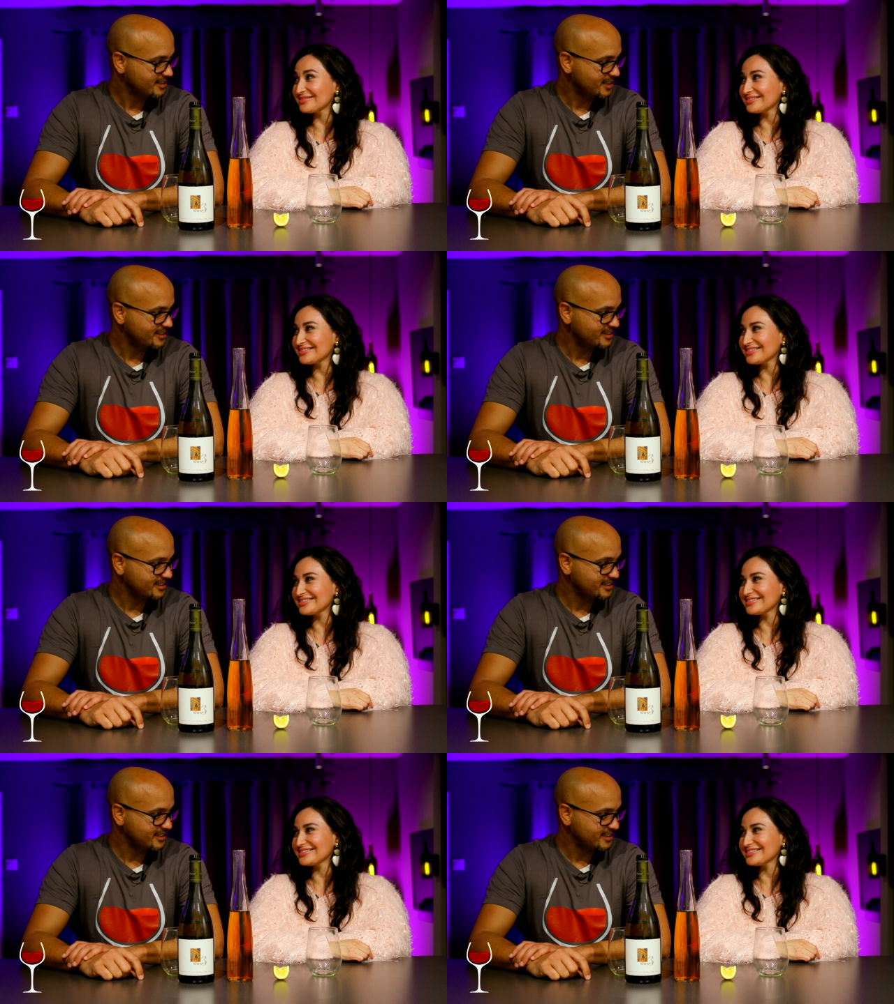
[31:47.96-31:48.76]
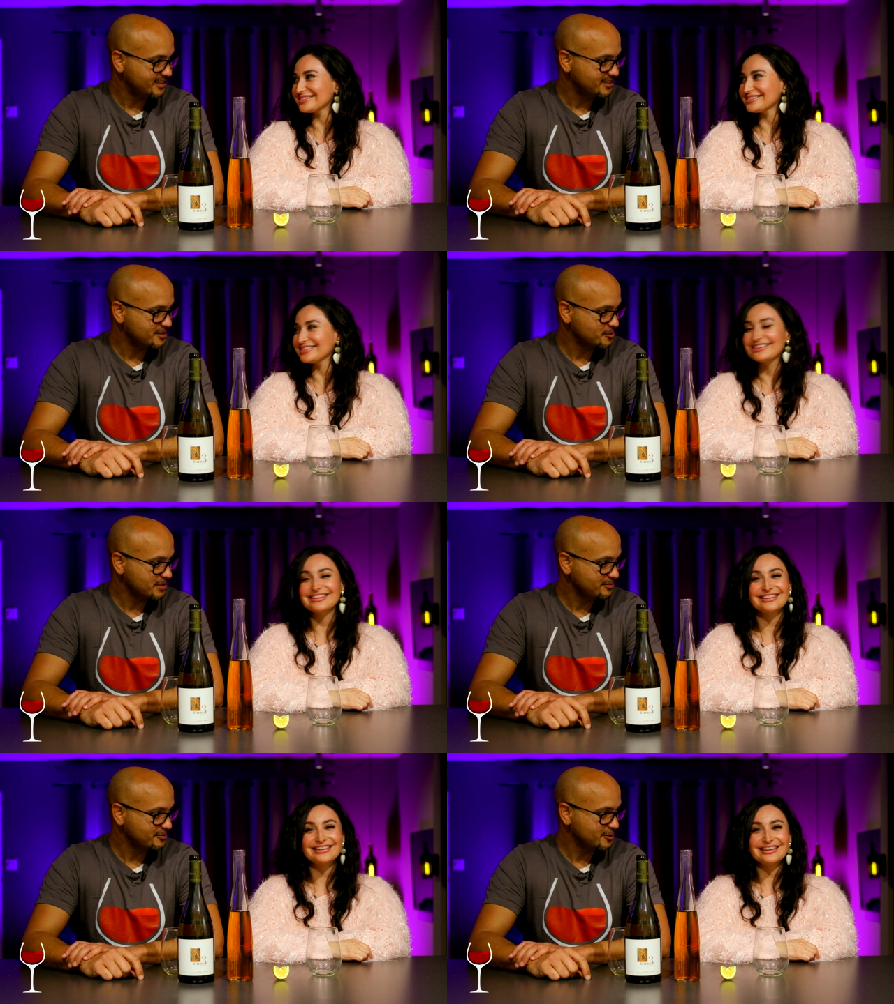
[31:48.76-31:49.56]
Speaker 1: I think it's a
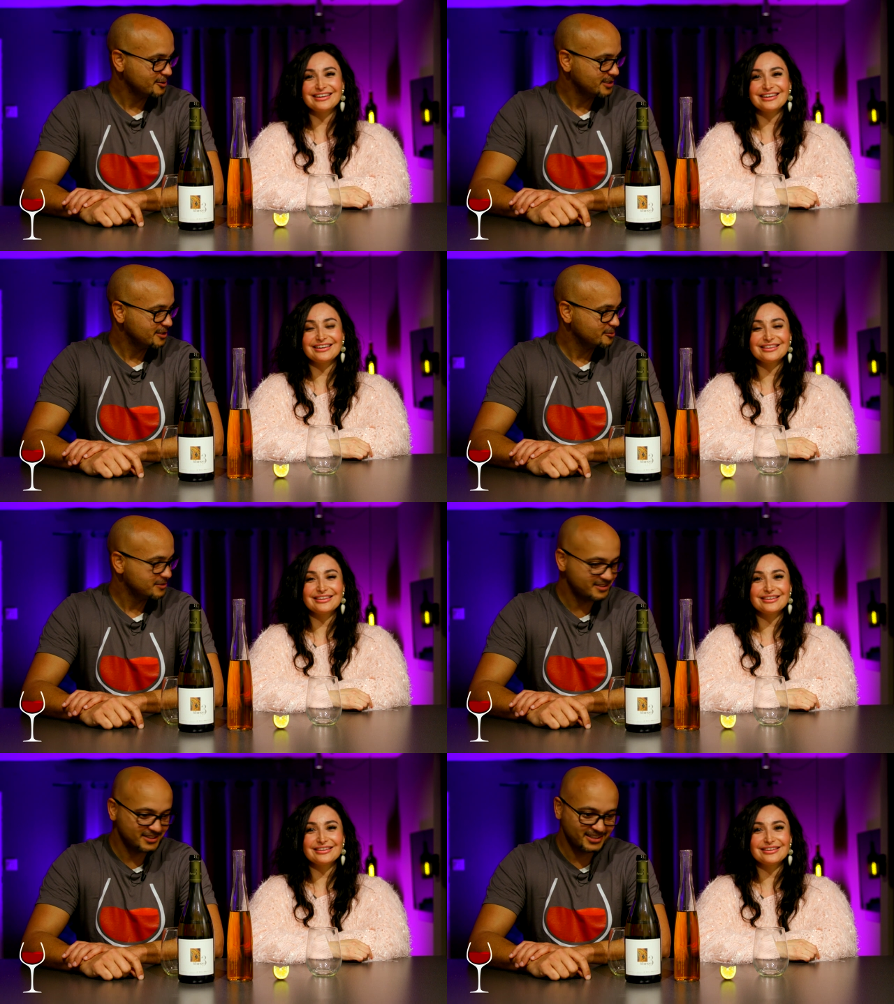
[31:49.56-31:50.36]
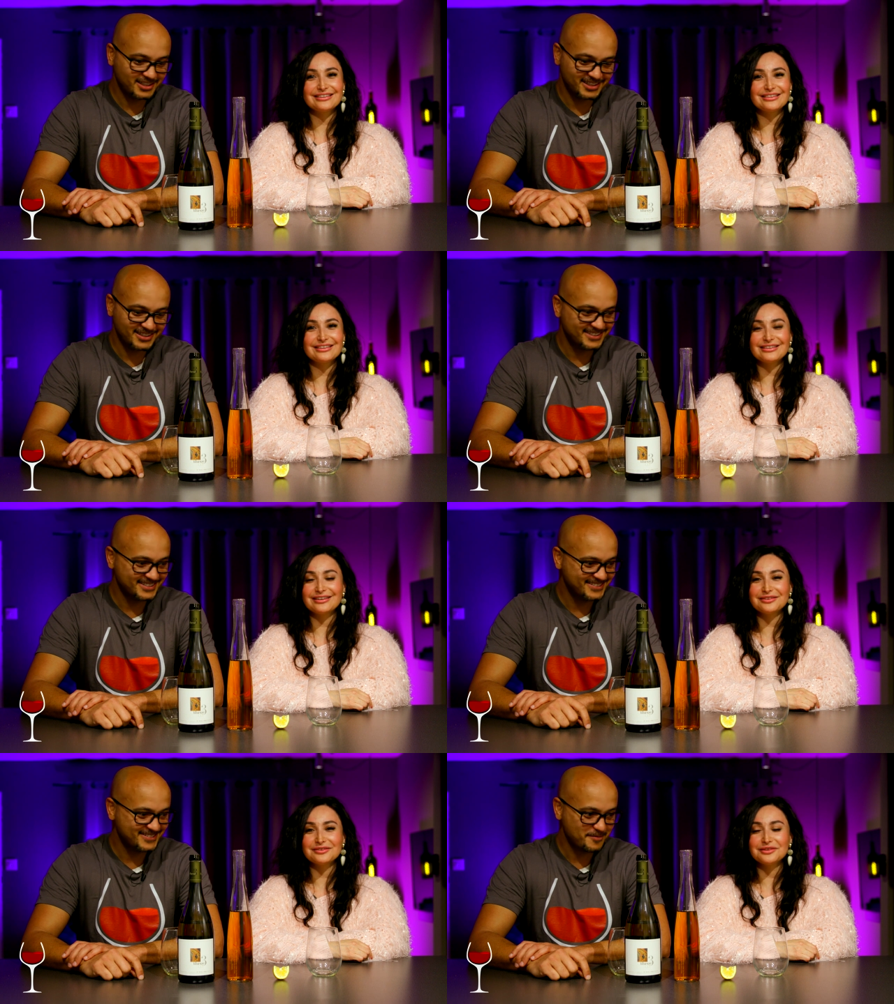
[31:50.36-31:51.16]
wrap for Riesling Day. I
Speaker 2: think
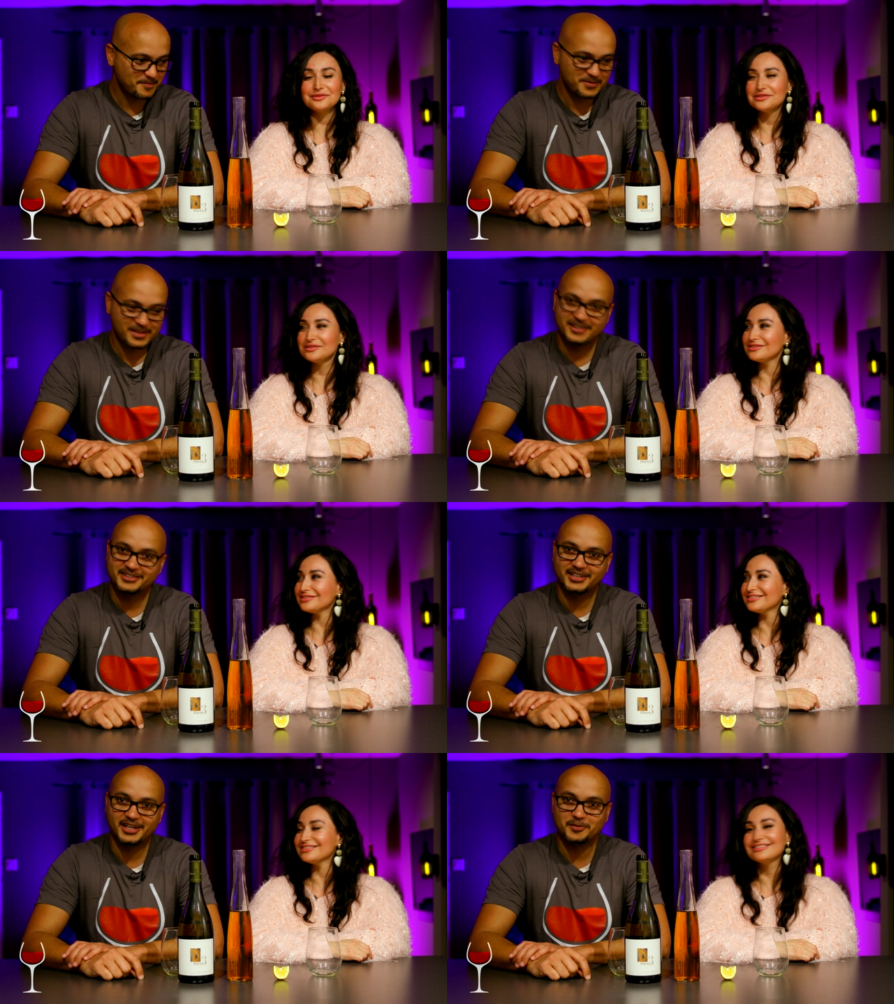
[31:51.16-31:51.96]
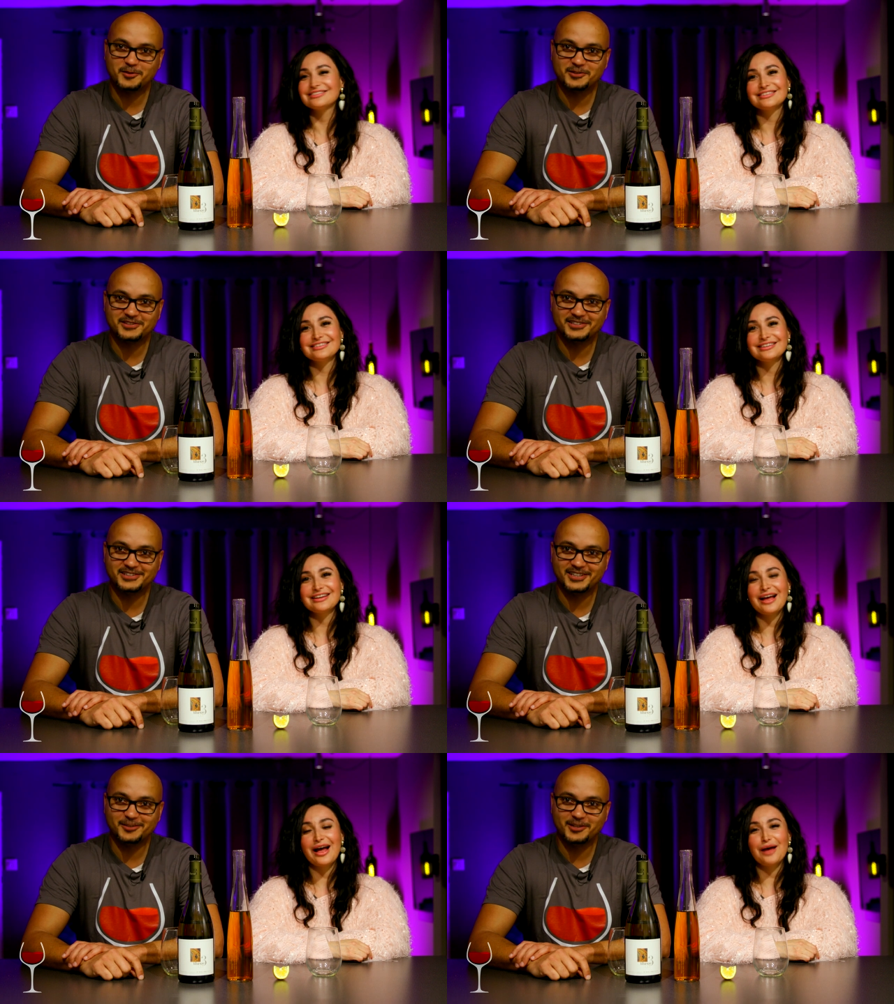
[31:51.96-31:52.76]
that concludes it.
Speaker 1: Happy Riesling
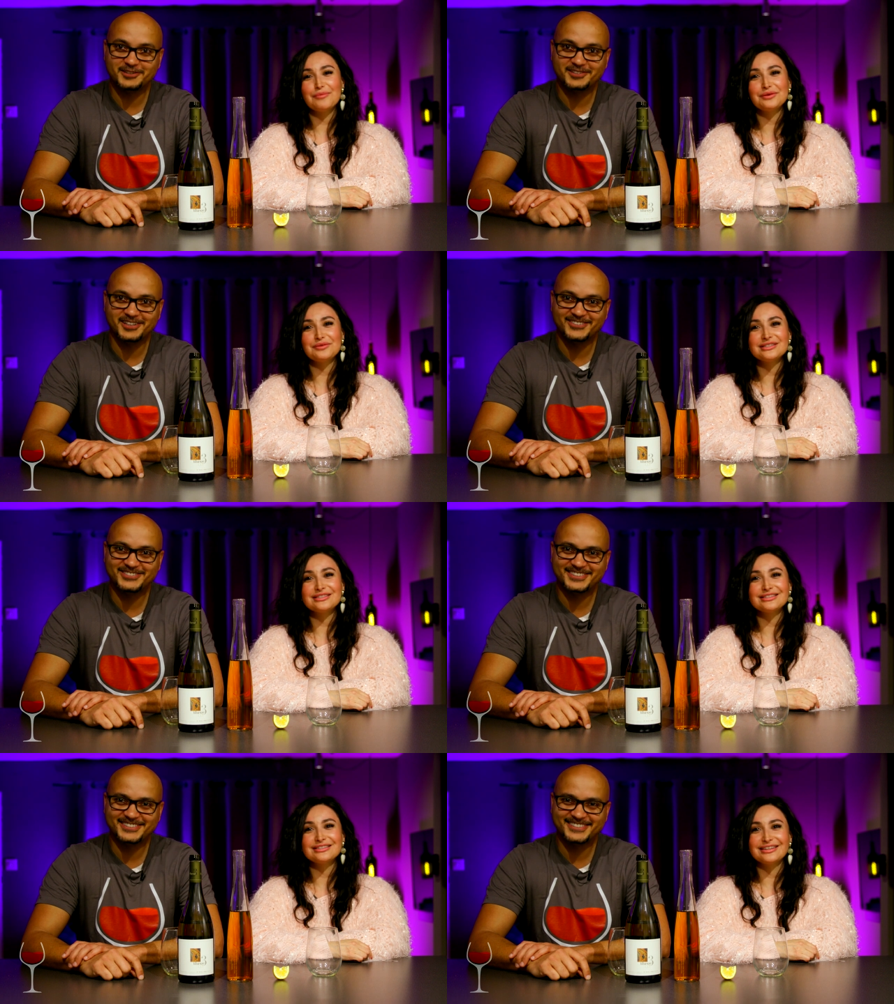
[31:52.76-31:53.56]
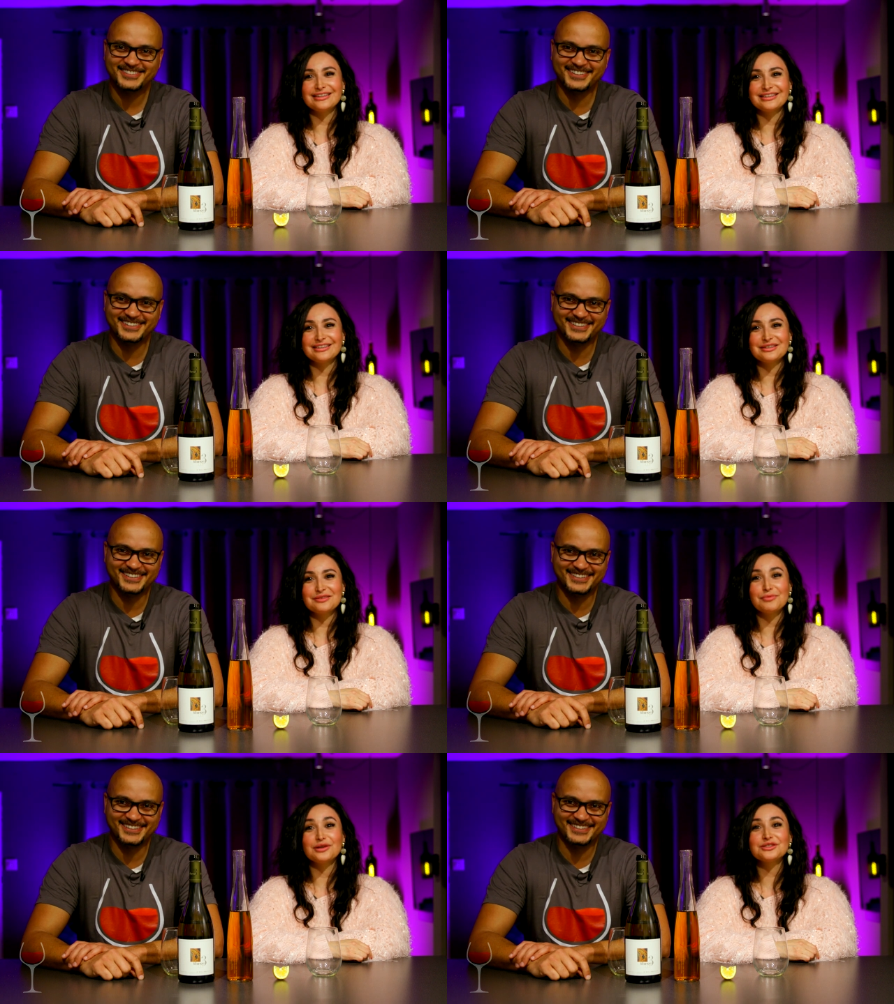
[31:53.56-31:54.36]
Day,
Speaker 2: Wine Snobs. Happy Riesling Day,
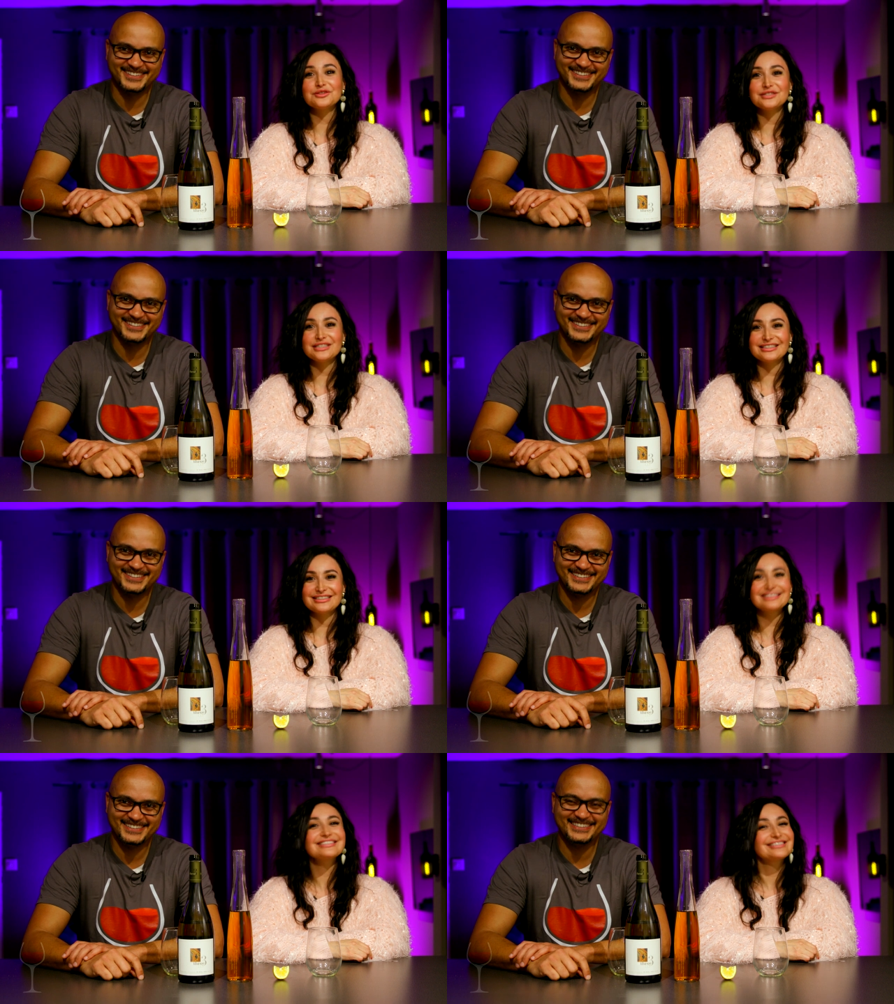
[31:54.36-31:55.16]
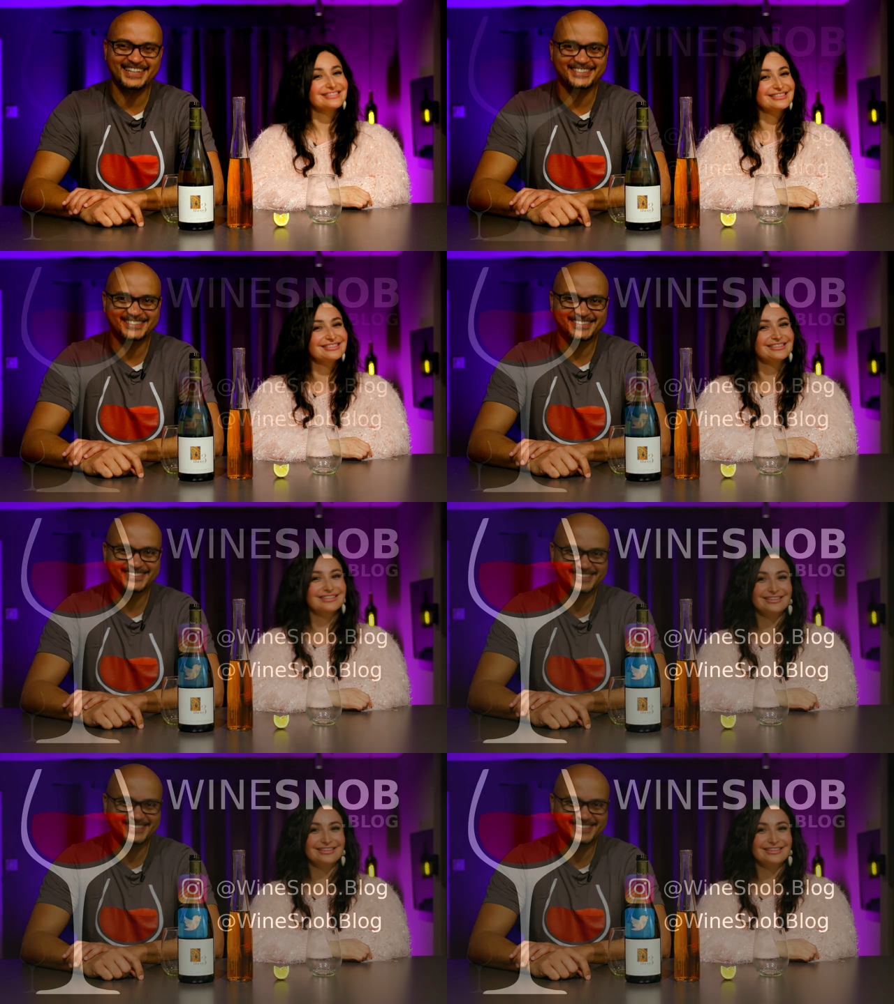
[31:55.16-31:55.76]
March 13th.
Speaker 1: Yes.